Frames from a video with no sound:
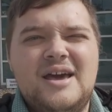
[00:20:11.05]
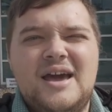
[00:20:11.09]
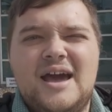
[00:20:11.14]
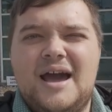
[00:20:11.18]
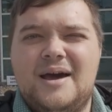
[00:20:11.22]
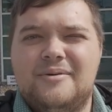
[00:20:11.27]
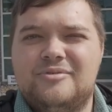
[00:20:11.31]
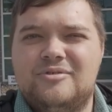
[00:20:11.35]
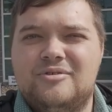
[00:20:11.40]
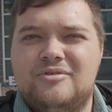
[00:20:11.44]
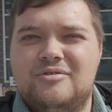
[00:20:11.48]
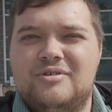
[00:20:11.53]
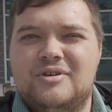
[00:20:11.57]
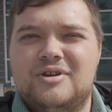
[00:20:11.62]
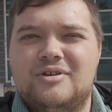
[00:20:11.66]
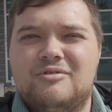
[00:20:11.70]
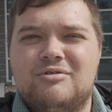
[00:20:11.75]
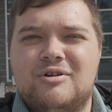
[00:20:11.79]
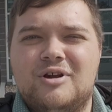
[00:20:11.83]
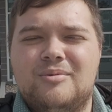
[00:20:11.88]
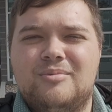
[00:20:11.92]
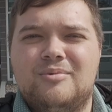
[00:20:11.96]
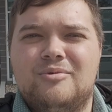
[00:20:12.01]
Absolutely
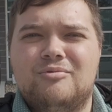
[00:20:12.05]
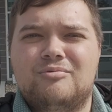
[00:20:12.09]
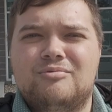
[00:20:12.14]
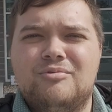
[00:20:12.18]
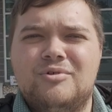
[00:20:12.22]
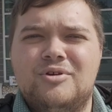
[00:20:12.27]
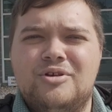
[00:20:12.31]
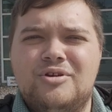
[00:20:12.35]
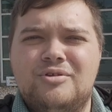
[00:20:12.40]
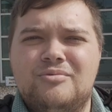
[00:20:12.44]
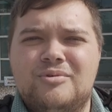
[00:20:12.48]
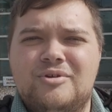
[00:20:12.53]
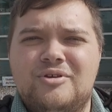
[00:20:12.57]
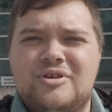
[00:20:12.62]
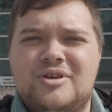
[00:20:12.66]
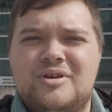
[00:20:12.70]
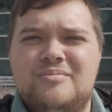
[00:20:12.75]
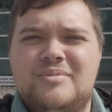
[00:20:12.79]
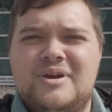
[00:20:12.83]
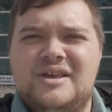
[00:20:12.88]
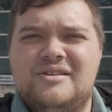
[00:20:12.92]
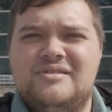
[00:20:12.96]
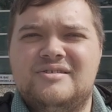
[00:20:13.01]
incredible, really, really
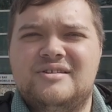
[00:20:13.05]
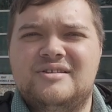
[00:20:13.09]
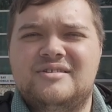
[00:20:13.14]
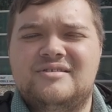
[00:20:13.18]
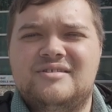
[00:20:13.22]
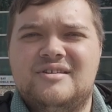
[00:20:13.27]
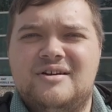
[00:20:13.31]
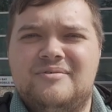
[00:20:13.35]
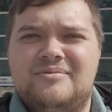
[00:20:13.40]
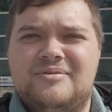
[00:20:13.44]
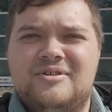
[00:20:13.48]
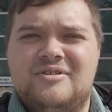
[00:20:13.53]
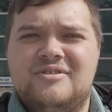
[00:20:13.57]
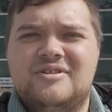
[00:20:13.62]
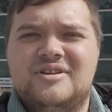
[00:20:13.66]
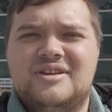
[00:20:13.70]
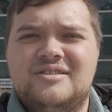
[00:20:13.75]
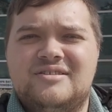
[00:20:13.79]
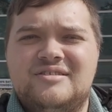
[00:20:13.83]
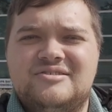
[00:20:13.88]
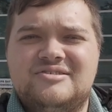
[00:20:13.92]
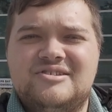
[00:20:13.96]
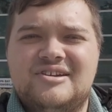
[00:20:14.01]
amazing stuff here to
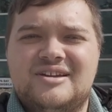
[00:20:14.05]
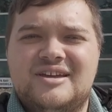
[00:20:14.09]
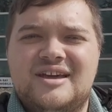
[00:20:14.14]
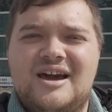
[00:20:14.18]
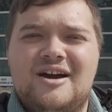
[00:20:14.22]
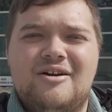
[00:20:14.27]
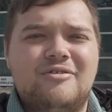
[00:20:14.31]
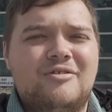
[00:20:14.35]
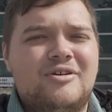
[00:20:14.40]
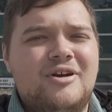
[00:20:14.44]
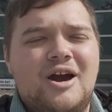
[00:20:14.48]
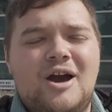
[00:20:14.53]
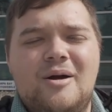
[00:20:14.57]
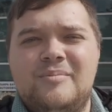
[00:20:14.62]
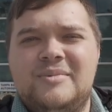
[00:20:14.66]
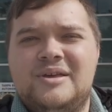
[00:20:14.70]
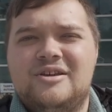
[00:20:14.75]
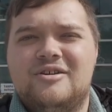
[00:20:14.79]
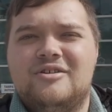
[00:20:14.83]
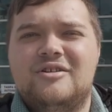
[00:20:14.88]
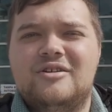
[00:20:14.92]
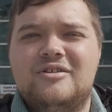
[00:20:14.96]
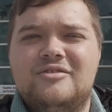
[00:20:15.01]
get to check out. Come
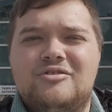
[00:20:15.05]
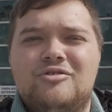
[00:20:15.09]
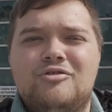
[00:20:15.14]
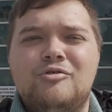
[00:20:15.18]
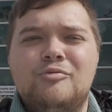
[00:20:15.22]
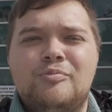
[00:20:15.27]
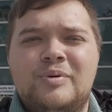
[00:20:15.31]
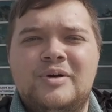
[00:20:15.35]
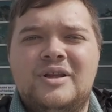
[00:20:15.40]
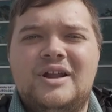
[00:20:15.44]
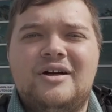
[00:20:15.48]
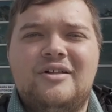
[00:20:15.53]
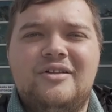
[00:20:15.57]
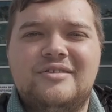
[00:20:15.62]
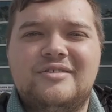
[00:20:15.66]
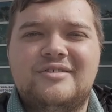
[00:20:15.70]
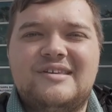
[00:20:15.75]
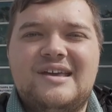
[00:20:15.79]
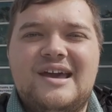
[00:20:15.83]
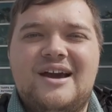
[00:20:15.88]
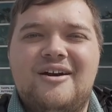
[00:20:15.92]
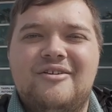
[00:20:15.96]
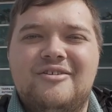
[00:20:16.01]
here to
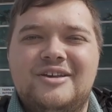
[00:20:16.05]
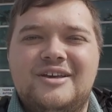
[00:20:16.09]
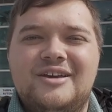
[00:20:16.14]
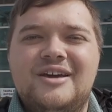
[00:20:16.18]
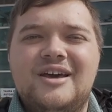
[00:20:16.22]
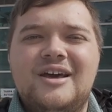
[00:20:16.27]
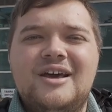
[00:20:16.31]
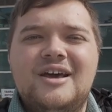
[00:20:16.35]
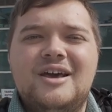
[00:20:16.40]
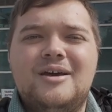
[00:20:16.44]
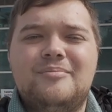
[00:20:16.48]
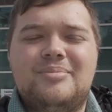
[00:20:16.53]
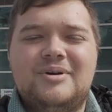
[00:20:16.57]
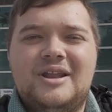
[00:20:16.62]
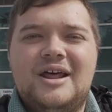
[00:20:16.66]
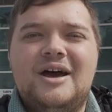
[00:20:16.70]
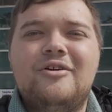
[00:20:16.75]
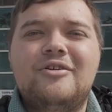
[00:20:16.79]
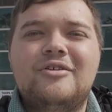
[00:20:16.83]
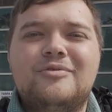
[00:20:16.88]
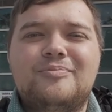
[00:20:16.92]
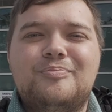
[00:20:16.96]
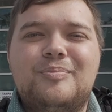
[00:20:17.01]
Pinellas County,
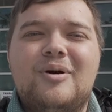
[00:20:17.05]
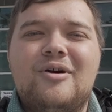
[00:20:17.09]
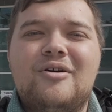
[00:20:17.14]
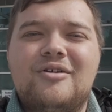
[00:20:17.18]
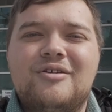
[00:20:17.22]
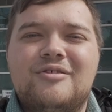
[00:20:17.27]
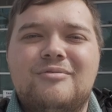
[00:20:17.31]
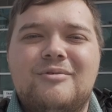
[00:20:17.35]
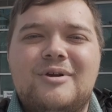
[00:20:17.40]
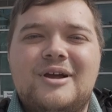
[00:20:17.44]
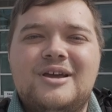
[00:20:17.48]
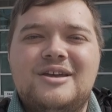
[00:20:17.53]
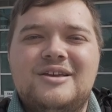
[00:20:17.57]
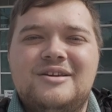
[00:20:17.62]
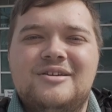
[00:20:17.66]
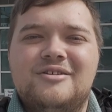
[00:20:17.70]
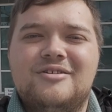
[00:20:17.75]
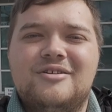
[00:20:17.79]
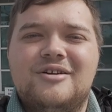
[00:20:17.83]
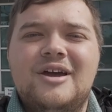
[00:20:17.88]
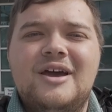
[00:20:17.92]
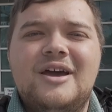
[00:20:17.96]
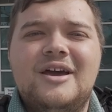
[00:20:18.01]
Pinellas Park right
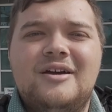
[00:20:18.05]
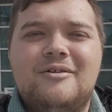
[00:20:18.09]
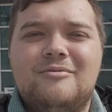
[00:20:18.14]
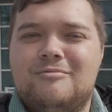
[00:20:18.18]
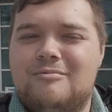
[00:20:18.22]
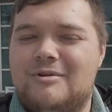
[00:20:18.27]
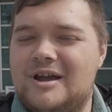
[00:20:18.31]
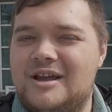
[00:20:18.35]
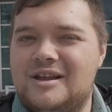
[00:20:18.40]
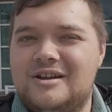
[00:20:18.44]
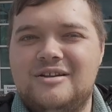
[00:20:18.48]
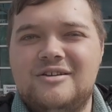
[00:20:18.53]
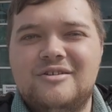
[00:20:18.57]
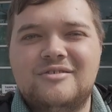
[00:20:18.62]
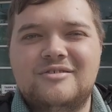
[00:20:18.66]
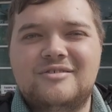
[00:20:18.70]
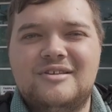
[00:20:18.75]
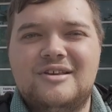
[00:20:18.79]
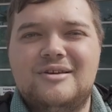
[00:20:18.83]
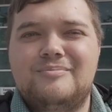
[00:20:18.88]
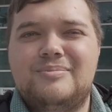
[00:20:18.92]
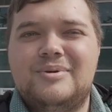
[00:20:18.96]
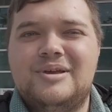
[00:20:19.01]
here, right near
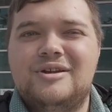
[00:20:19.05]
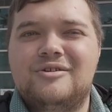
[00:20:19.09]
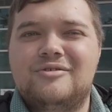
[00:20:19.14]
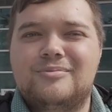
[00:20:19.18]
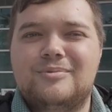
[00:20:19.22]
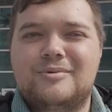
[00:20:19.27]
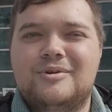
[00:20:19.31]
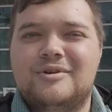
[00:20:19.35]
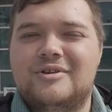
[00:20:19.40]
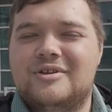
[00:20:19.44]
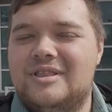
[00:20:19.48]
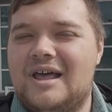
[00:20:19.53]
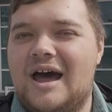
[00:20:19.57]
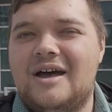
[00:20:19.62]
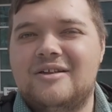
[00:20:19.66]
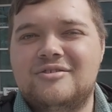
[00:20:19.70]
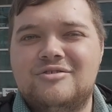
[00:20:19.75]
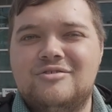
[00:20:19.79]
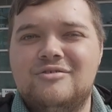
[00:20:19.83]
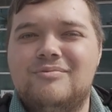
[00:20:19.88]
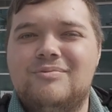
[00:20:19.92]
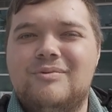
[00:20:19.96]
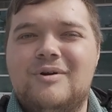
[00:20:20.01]
St. Petersburg,
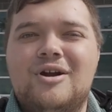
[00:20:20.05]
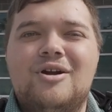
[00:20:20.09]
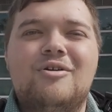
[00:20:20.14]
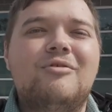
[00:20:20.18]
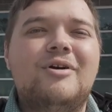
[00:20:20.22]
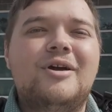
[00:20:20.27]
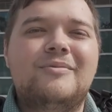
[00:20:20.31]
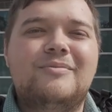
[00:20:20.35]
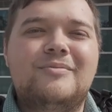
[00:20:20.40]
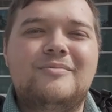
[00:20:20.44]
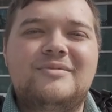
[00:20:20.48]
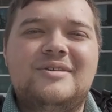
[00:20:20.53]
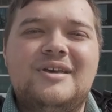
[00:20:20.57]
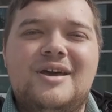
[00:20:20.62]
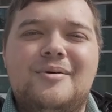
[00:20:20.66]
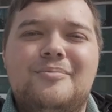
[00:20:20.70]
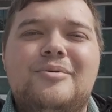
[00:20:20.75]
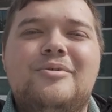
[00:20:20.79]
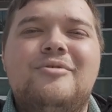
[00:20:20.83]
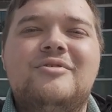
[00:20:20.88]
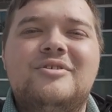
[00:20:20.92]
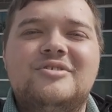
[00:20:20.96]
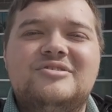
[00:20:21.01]
not too far away from
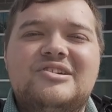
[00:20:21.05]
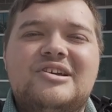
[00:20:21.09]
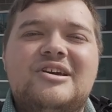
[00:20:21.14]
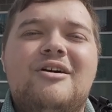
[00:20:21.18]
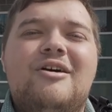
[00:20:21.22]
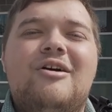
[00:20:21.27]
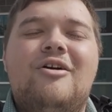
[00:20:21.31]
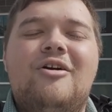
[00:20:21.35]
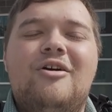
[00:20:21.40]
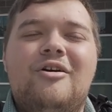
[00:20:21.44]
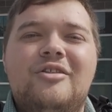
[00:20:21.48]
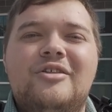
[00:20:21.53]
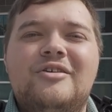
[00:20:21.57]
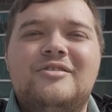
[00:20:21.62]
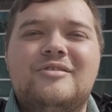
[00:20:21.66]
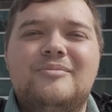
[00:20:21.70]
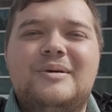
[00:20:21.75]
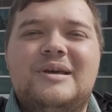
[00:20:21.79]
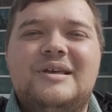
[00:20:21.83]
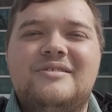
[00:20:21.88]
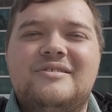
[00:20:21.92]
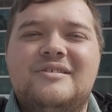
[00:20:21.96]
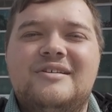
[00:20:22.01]
Tampa. You can check out all this
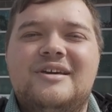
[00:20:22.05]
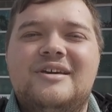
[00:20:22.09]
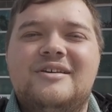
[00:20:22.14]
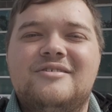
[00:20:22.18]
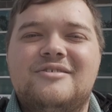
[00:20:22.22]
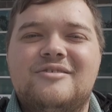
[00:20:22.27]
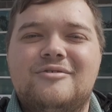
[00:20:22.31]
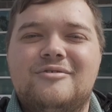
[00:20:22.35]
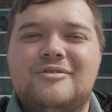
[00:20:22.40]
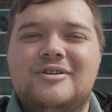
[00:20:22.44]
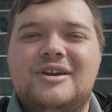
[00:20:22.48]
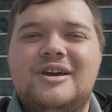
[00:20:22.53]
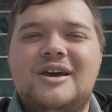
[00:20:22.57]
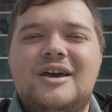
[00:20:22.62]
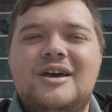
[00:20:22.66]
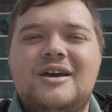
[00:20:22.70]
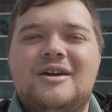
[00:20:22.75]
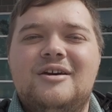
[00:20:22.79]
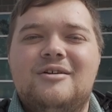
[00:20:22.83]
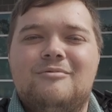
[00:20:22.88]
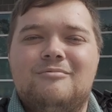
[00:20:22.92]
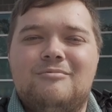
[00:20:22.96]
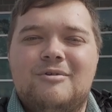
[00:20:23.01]
amazing history
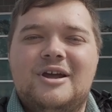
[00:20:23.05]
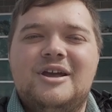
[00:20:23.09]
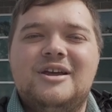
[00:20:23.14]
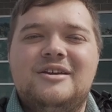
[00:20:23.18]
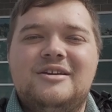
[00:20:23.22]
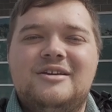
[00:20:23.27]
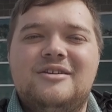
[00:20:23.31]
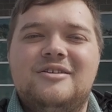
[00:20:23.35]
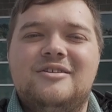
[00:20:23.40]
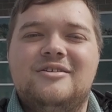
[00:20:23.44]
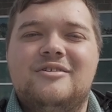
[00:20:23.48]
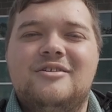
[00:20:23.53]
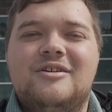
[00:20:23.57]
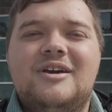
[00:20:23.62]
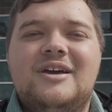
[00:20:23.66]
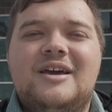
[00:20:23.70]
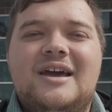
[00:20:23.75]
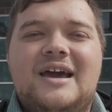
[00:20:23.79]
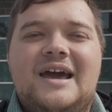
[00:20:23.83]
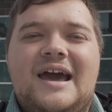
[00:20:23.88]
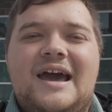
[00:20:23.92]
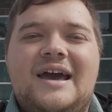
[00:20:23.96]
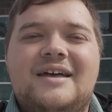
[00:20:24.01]
right here
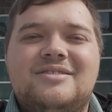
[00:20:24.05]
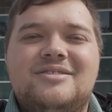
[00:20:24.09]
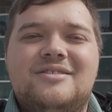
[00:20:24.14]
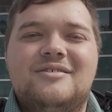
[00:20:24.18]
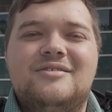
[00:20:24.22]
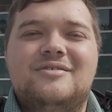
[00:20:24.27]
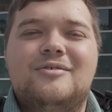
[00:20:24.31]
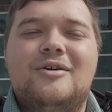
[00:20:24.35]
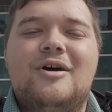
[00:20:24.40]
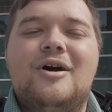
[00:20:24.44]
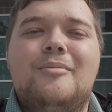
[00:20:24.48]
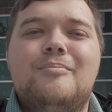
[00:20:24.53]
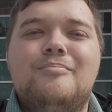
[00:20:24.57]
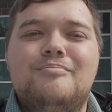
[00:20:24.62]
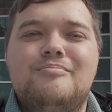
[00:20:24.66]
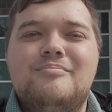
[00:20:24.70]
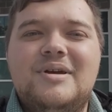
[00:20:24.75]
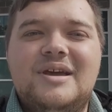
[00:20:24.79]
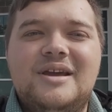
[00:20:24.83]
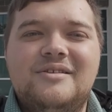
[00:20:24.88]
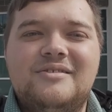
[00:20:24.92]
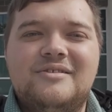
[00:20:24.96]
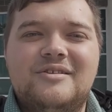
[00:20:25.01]
at this
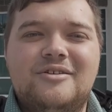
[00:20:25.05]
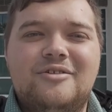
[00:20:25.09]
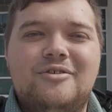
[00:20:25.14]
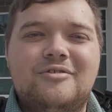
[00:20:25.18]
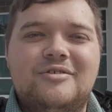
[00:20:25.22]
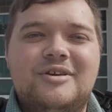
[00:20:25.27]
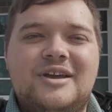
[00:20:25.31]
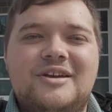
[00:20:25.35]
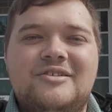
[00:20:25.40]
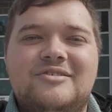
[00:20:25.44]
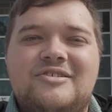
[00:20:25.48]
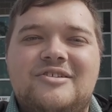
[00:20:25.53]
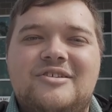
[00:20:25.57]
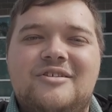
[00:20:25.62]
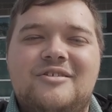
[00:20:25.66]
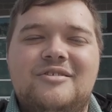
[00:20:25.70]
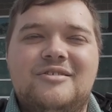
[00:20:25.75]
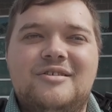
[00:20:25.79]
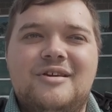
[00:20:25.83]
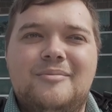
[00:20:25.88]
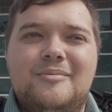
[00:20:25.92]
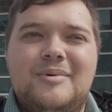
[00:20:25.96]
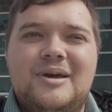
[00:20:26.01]
amazing location here,
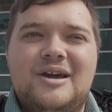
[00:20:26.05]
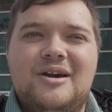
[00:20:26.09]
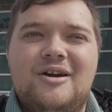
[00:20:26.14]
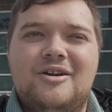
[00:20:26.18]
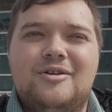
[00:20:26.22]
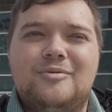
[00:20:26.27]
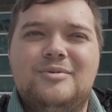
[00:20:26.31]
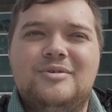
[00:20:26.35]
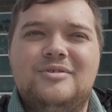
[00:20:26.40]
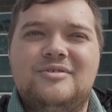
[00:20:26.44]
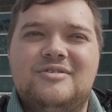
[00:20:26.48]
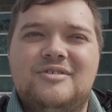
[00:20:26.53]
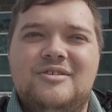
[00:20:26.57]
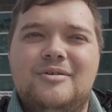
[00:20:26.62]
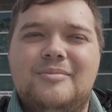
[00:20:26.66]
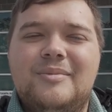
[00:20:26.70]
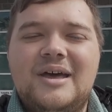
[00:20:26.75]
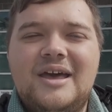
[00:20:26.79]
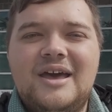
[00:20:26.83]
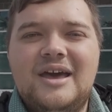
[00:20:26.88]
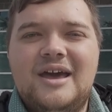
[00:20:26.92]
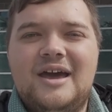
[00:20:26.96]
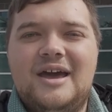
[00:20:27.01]
the Tampa Bay Auto
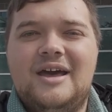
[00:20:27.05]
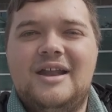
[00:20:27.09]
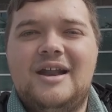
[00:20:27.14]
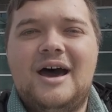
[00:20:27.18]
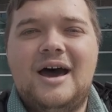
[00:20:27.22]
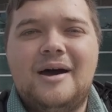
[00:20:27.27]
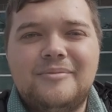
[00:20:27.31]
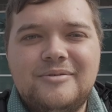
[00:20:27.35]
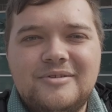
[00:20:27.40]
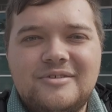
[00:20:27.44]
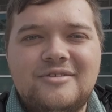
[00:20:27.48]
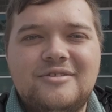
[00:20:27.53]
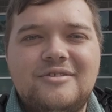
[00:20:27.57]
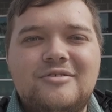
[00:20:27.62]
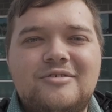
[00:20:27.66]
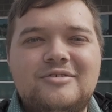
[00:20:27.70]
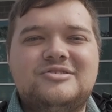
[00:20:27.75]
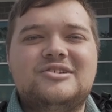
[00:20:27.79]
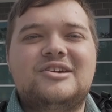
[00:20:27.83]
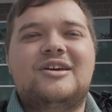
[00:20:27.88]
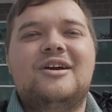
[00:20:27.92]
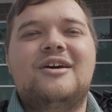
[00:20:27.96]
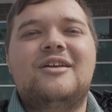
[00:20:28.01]
Museum. And obviously you
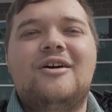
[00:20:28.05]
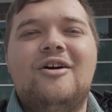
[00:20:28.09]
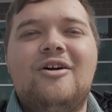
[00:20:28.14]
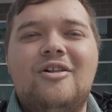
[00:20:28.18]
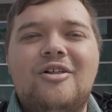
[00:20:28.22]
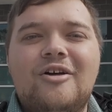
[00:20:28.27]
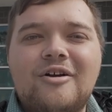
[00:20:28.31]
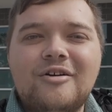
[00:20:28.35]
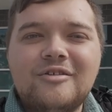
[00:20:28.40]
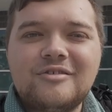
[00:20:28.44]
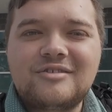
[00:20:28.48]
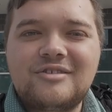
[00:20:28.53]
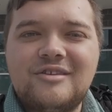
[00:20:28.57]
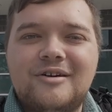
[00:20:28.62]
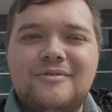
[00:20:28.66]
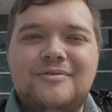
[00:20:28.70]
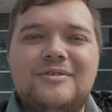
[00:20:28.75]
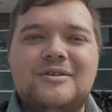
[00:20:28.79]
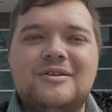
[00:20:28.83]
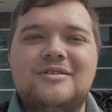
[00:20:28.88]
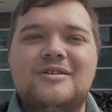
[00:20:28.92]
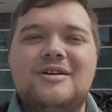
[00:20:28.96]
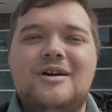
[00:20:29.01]
can check out all our
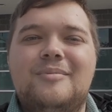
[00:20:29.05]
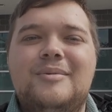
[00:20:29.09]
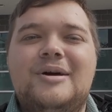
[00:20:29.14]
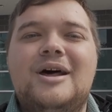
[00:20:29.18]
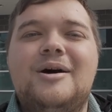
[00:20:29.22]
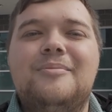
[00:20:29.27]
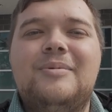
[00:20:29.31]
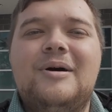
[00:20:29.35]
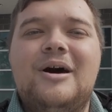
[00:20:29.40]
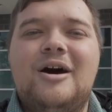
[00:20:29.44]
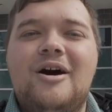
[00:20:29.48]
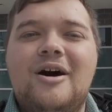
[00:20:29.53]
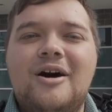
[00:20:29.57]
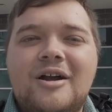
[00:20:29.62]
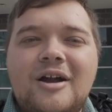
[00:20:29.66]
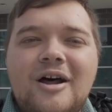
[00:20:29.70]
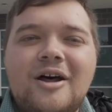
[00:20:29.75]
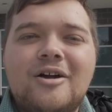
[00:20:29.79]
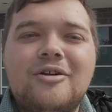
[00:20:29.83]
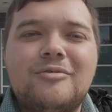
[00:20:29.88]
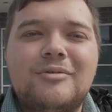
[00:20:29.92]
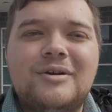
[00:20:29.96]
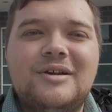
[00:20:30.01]
stuff here coming up on
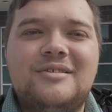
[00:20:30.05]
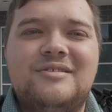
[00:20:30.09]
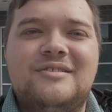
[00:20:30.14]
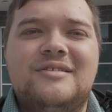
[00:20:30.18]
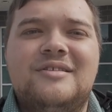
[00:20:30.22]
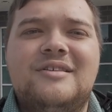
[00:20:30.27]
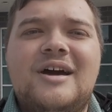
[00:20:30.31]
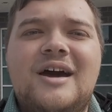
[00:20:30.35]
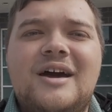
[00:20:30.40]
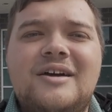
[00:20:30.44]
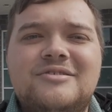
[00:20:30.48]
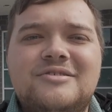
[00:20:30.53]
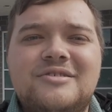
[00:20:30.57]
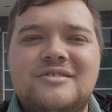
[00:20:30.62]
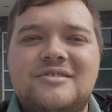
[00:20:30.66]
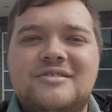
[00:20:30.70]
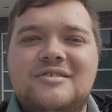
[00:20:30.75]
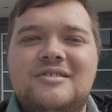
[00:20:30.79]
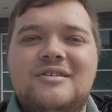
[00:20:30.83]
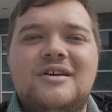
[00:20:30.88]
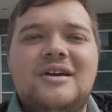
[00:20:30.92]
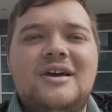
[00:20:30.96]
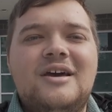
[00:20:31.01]
Auto Racing
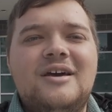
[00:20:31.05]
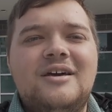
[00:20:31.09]
Digest.